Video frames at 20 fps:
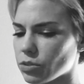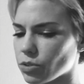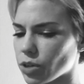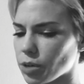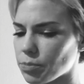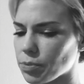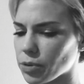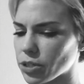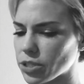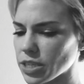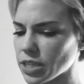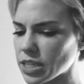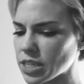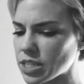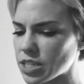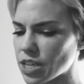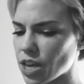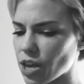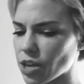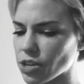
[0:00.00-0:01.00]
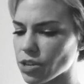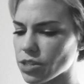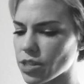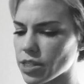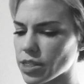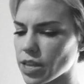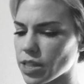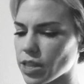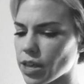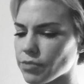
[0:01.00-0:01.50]
where a person can tell you
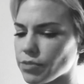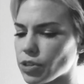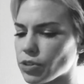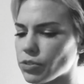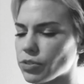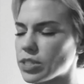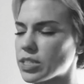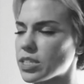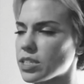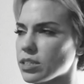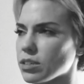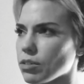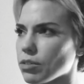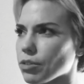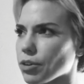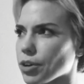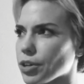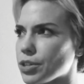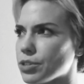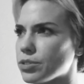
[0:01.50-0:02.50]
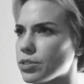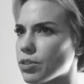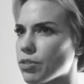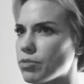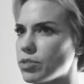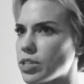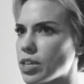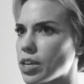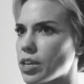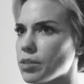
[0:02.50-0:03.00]
that they love you and still hurt you
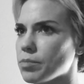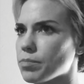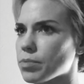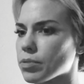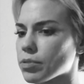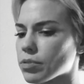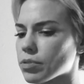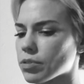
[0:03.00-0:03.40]
so deep,